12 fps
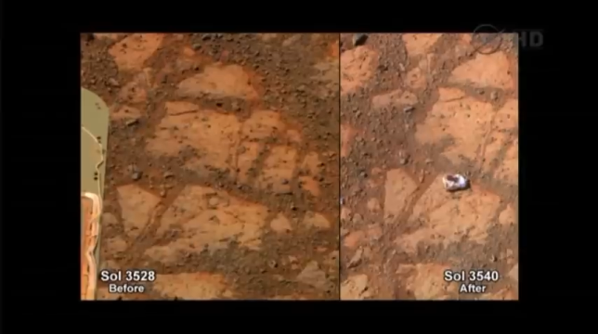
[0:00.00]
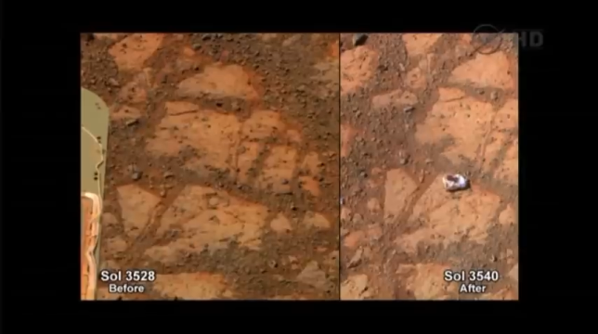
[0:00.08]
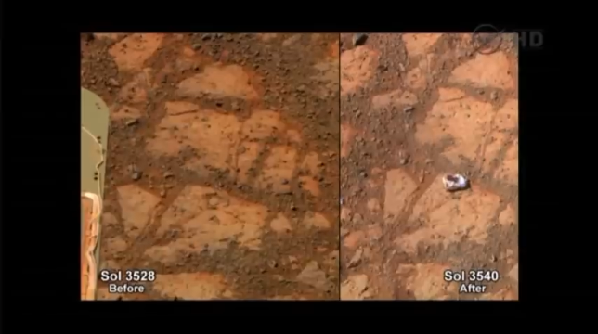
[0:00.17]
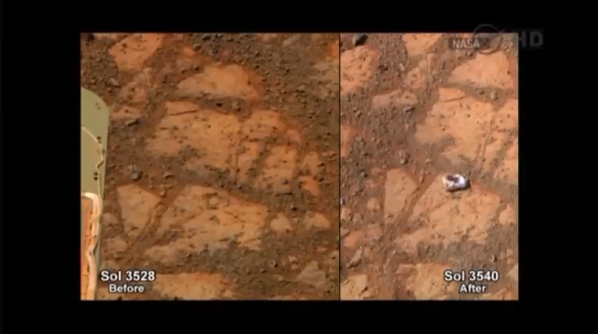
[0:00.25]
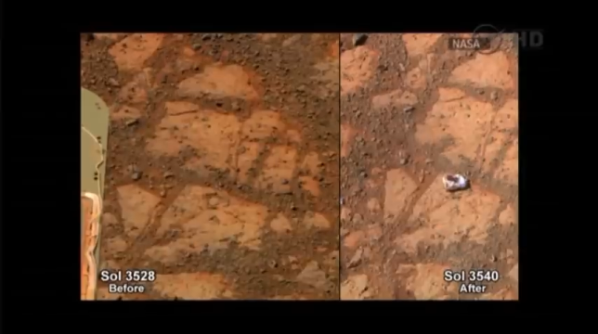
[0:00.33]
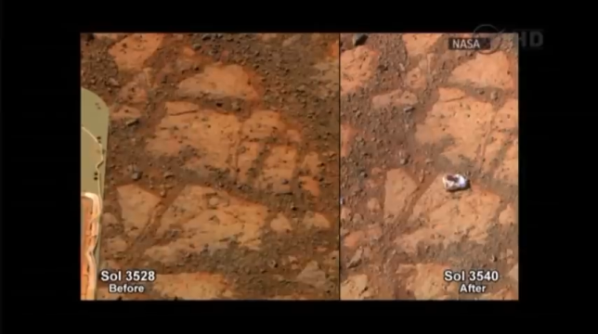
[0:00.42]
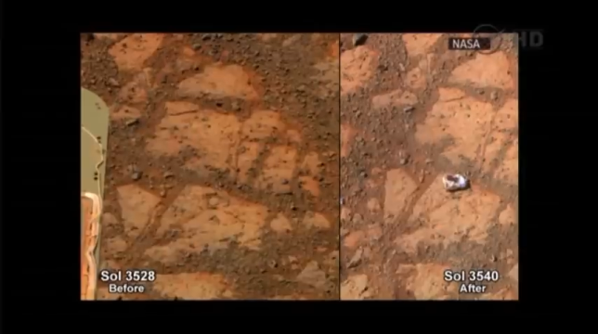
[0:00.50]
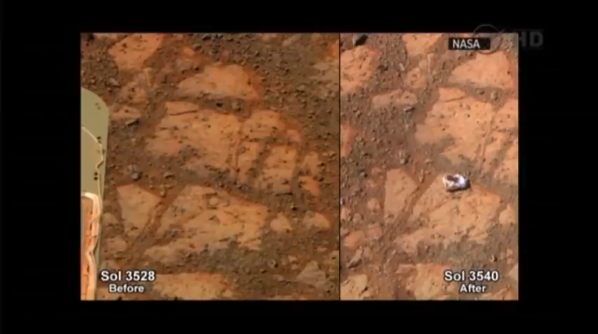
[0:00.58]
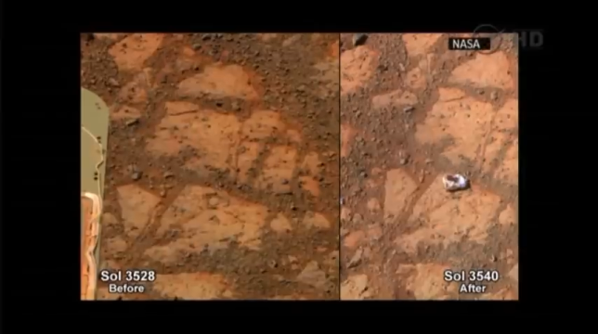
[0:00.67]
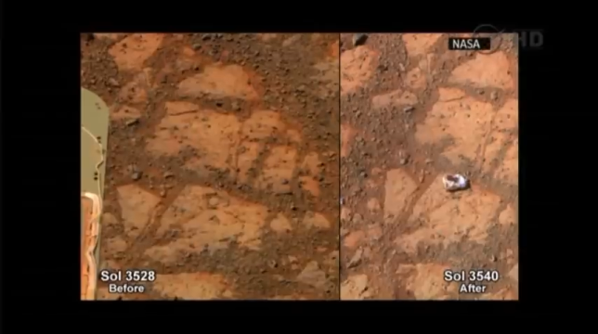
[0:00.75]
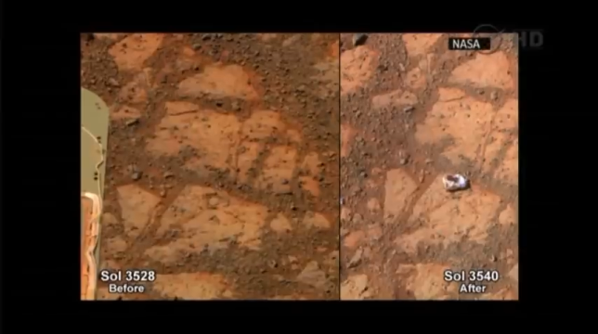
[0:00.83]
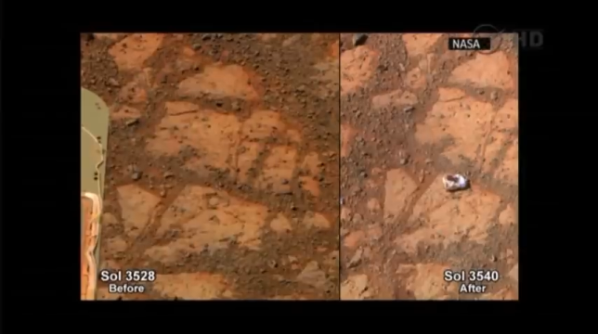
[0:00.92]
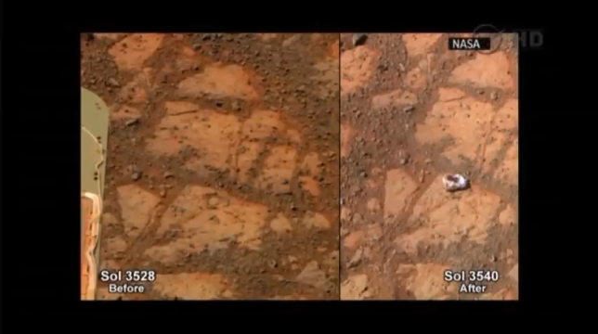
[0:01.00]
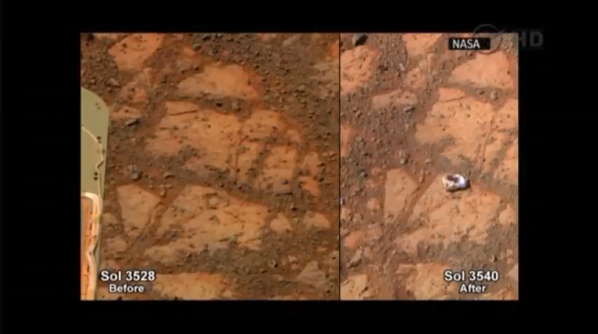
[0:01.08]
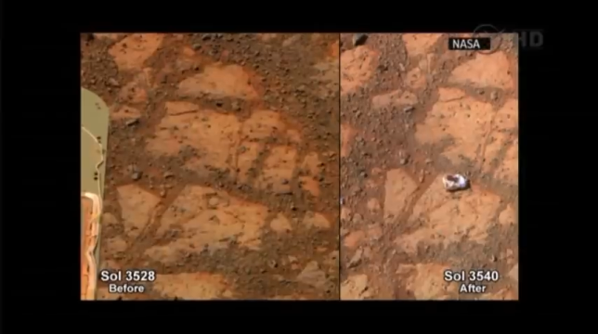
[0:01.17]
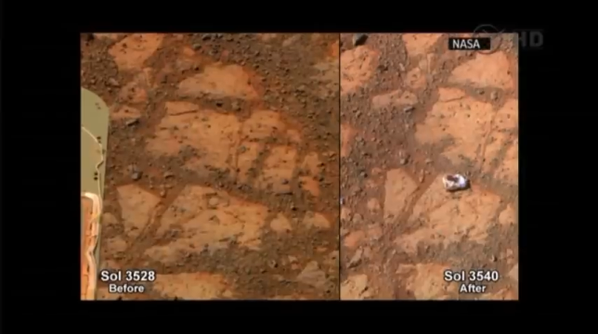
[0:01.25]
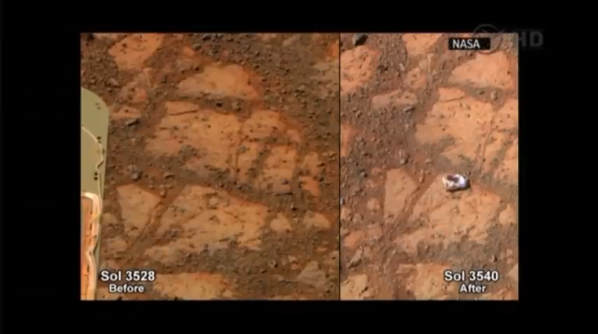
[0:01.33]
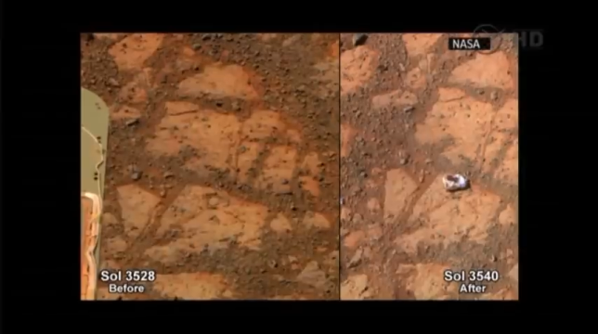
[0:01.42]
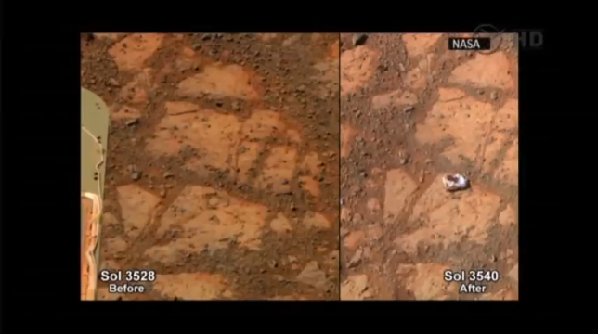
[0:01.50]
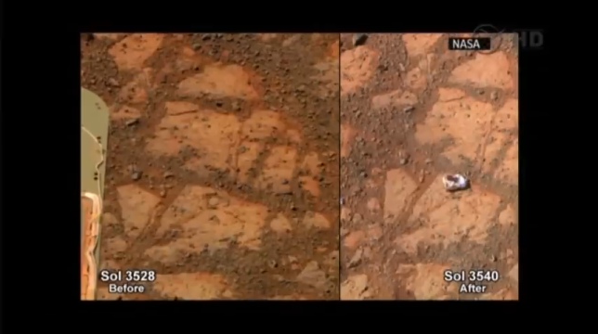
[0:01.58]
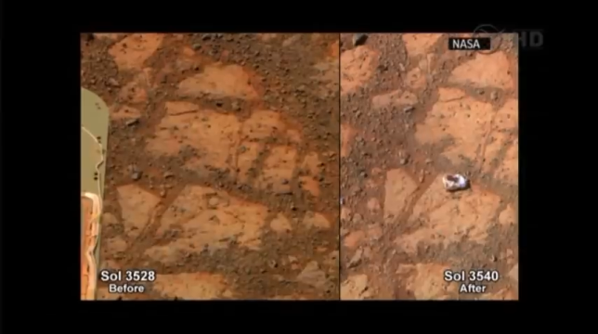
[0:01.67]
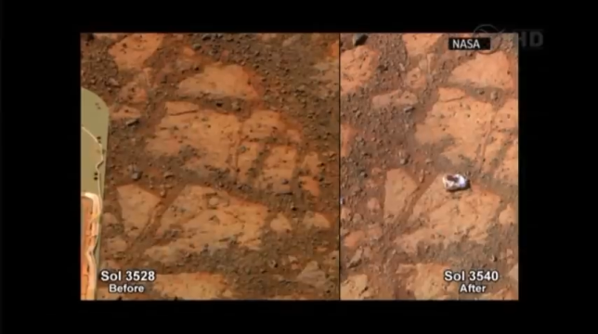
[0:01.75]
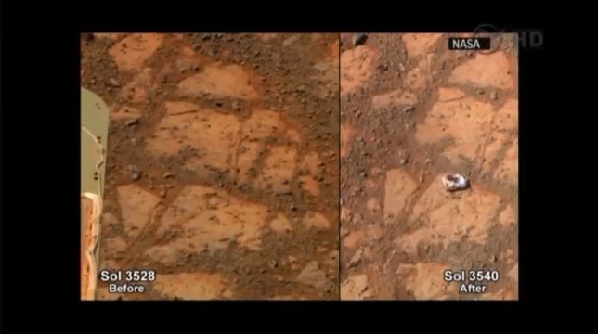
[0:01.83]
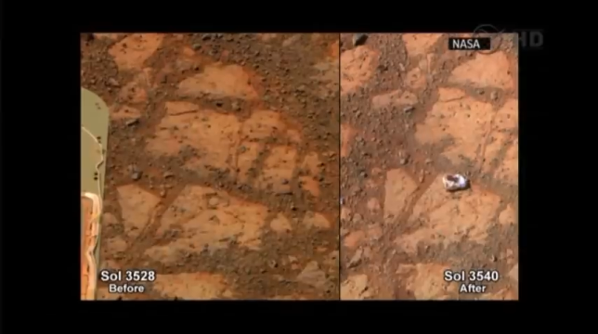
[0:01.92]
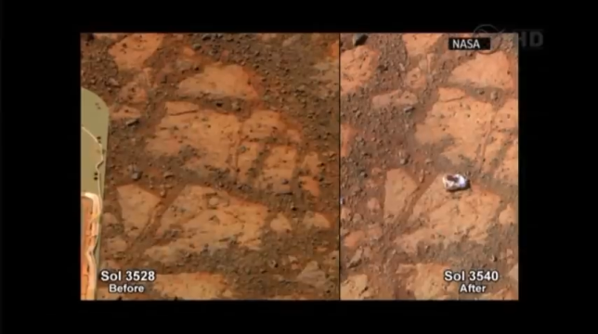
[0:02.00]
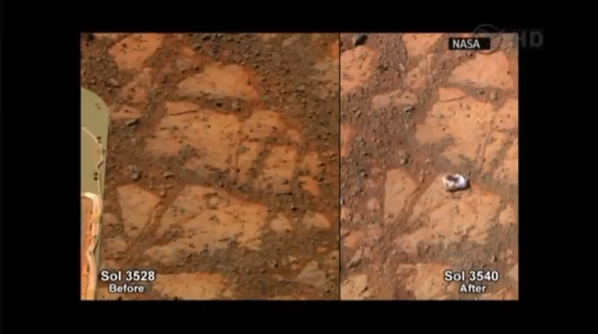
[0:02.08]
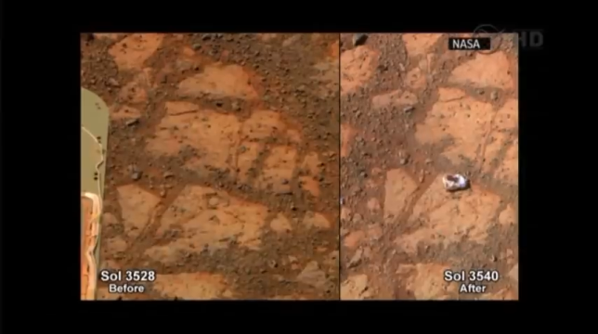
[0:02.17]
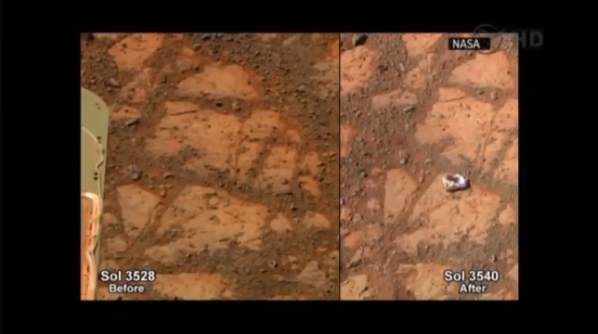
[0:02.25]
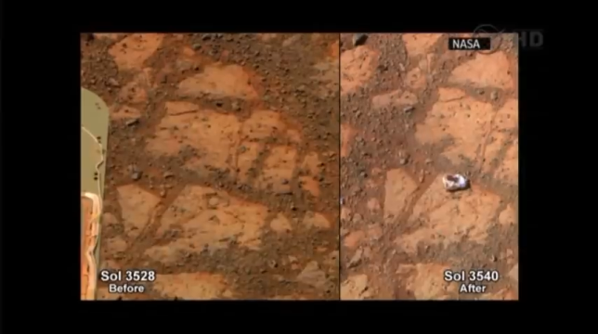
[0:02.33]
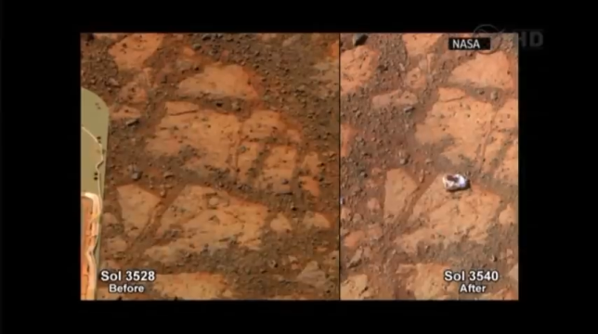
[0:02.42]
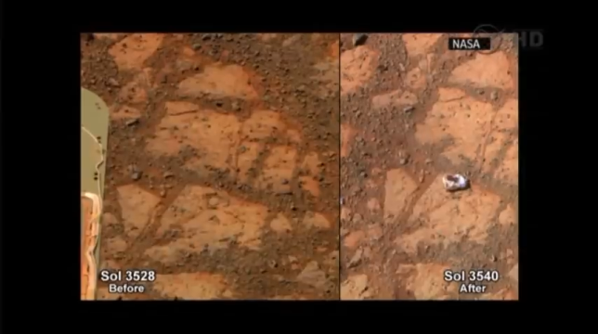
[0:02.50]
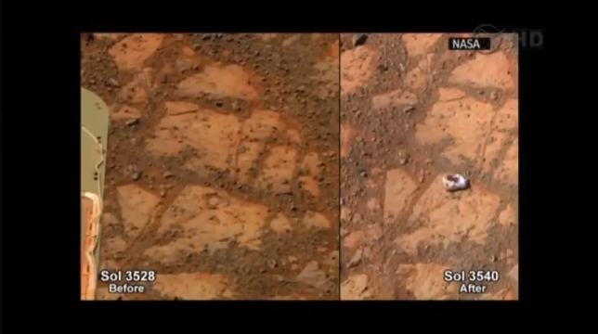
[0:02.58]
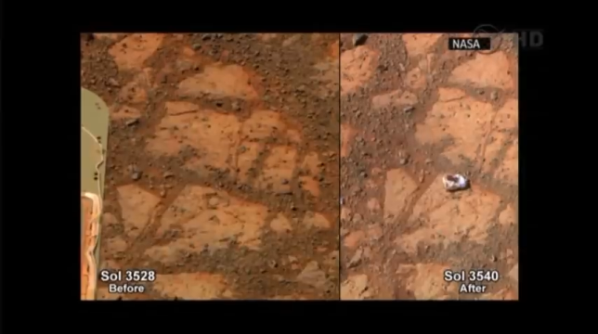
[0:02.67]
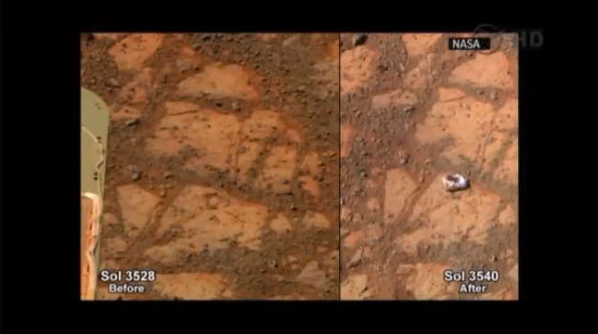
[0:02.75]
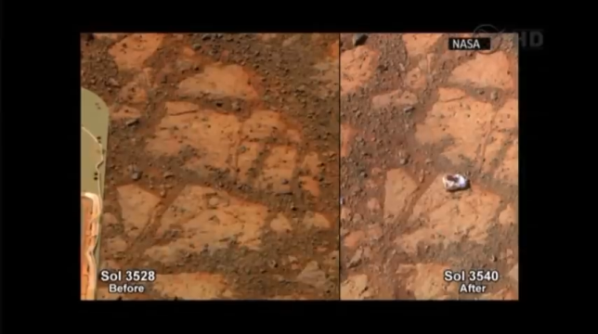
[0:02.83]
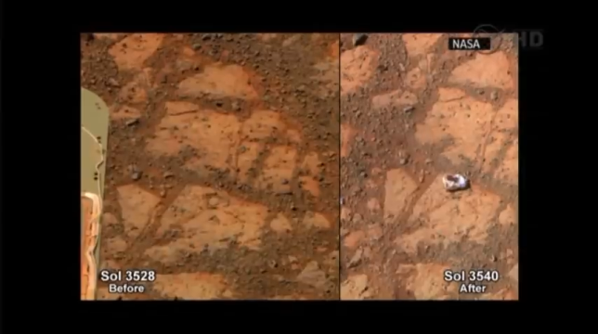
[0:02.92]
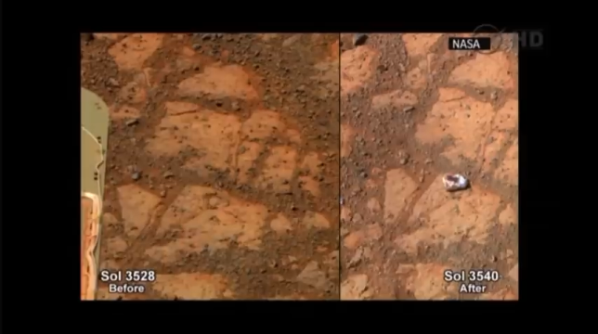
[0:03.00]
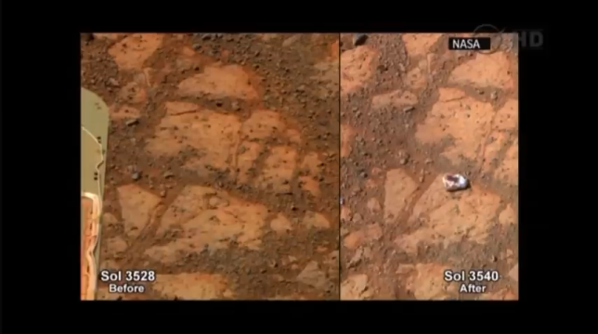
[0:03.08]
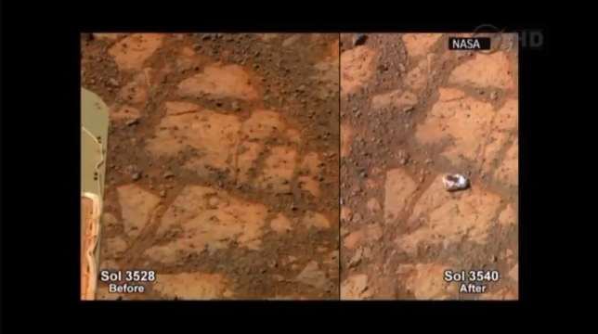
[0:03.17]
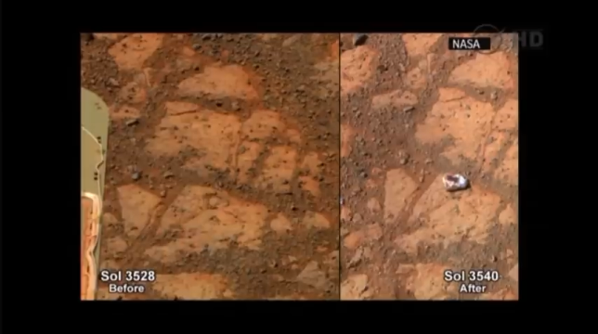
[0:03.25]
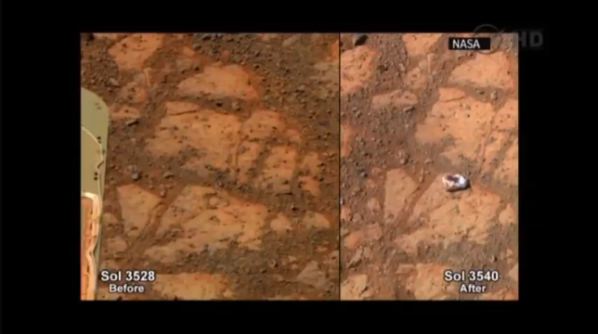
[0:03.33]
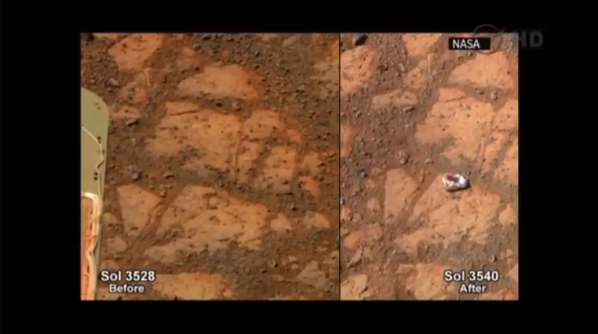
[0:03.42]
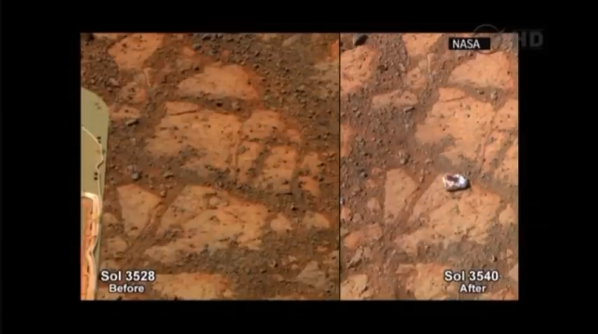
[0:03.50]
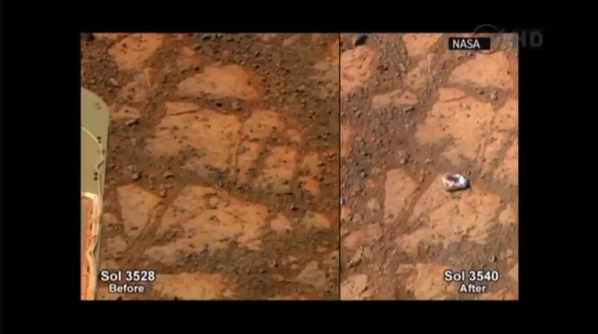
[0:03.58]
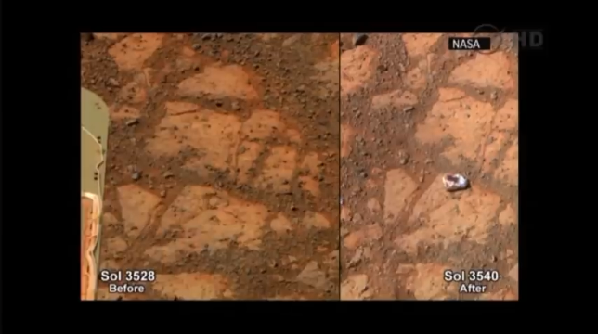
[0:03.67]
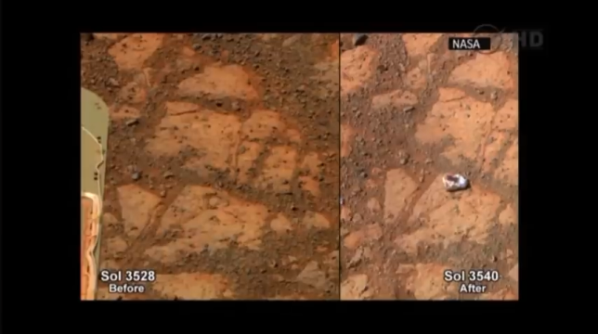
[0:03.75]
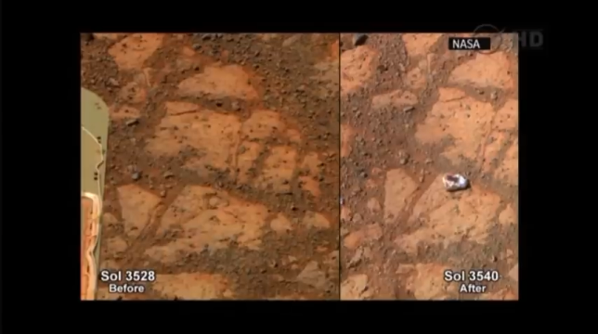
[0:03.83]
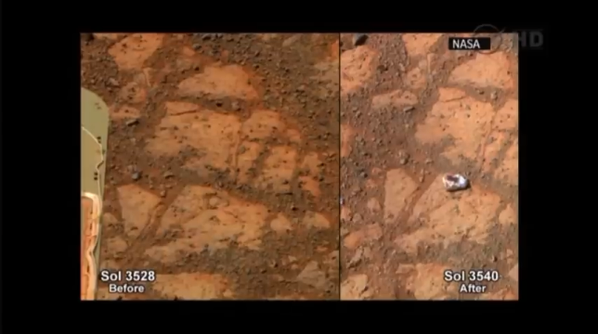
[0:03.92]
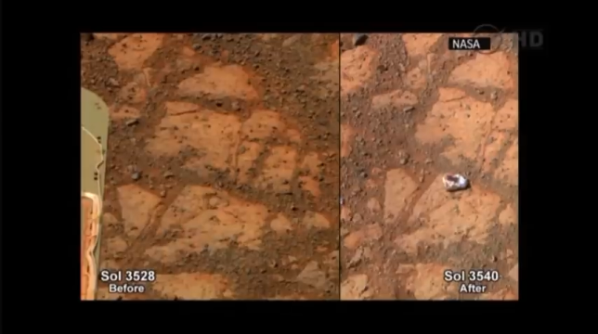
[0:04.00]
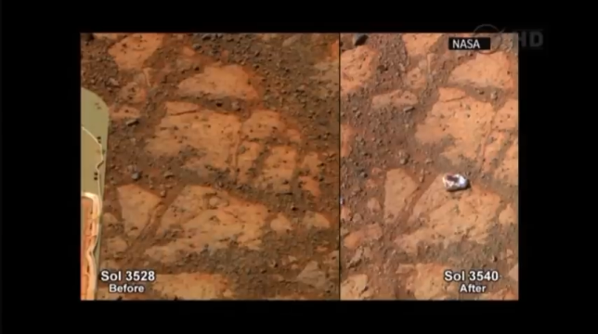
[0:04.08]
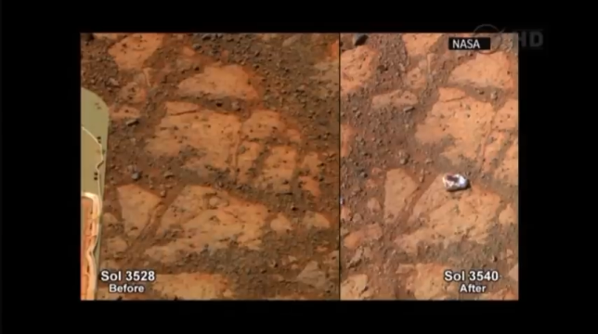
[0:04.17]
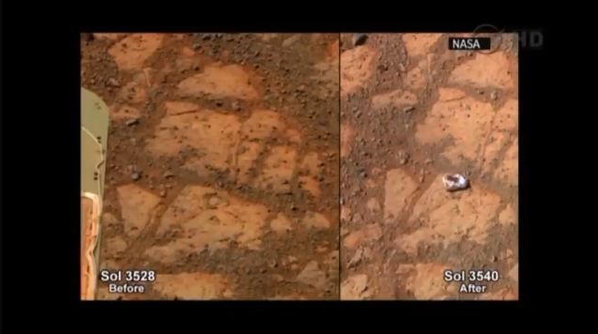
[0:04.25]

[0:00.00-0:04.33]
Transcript: No face is visible, so there are no lips to read.